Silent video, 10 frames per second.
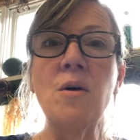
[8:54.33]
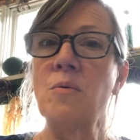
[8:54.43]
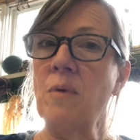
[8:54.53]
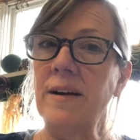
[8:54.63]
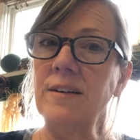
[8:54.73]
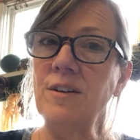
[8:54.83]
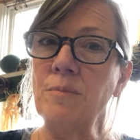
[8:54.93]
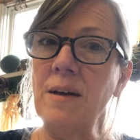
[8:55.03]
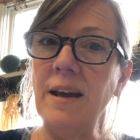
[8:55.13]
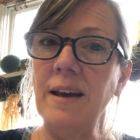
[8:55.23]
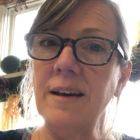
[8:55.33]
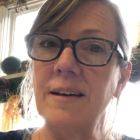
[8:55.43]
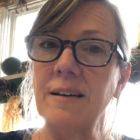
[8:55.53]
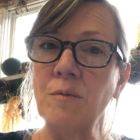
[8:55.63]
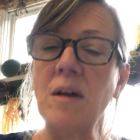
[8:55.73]
Why don't you
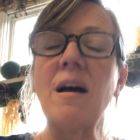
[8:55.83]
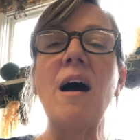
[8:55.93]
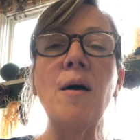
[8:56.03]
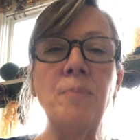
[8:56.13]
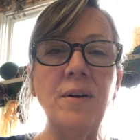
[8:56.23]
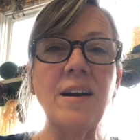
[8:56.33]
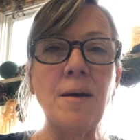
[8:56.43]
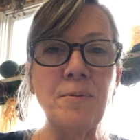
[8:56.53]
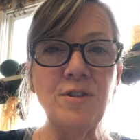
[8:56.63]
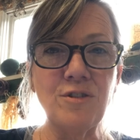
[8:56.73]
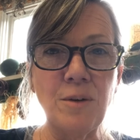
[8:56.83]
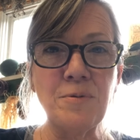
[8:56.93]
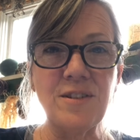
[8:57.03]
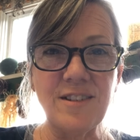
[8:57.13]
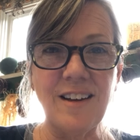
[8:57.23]
I'll put a couple
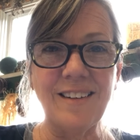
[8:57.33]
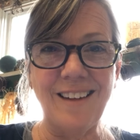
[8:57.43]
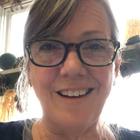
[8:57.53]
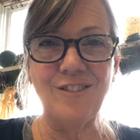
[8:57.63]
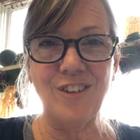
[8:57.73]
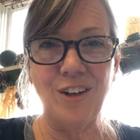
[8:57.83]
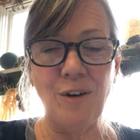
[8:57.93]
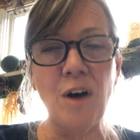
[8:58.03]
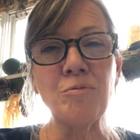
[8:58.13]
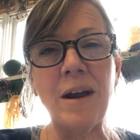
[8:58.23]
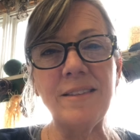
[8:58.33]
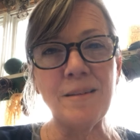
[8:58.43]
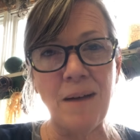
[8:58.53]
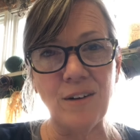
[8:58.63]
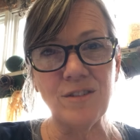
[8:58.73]
descriptions online for you. I'll write
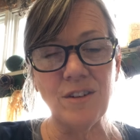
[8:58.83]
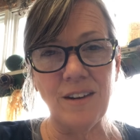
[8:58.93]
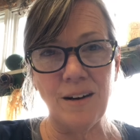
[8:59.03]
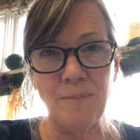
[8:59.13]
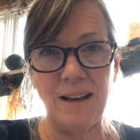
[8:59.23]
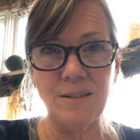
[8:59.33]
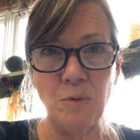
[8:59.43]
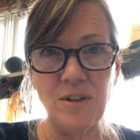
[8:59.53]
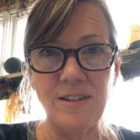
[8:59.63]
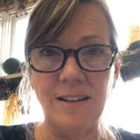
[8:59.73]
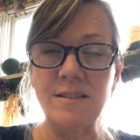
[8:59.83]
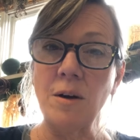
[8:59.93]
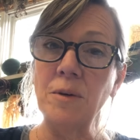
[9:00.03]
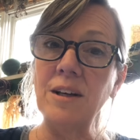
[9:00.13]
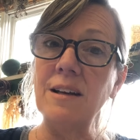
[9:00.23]
them out so that it makes more sense. So I'm
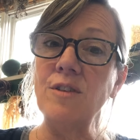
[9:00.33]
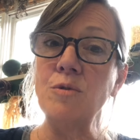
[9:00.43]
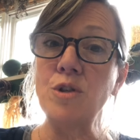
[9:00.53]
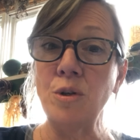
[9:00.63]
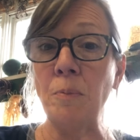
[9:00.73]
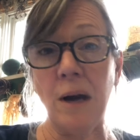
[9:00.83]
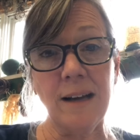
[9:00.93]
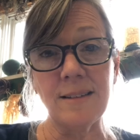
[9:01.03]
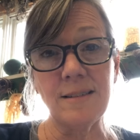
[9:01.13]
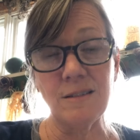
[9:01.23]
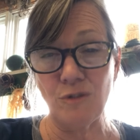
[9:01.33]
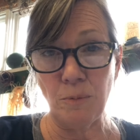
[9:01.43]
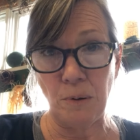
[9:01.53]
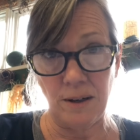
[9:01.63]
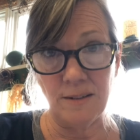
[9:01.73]
going to give you 2 practices for
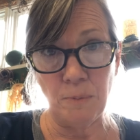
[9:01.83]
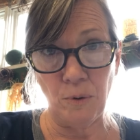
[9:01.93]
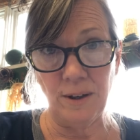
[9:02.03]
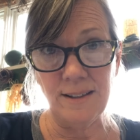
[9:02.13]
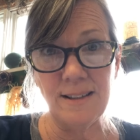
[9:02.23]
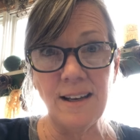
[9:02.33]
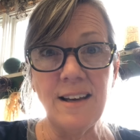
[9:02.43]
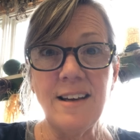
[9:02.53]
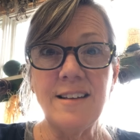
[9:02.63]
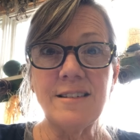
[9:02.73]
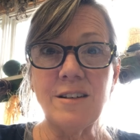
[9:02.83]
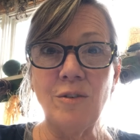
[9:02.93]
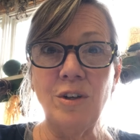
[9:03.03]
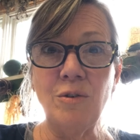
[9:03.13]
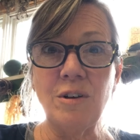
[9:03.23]
price point so
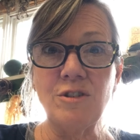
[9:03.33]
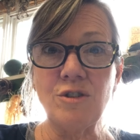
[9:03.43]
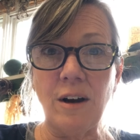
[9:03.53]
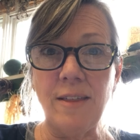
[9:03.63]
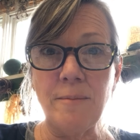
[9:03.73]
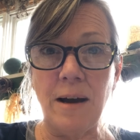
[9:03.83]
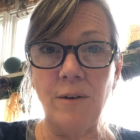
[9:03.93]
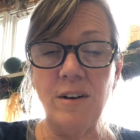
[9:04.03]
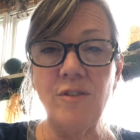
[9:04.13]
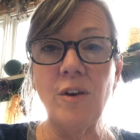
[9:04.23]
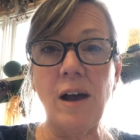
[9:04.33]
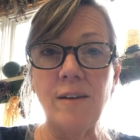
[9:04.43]
you can try them out. If you have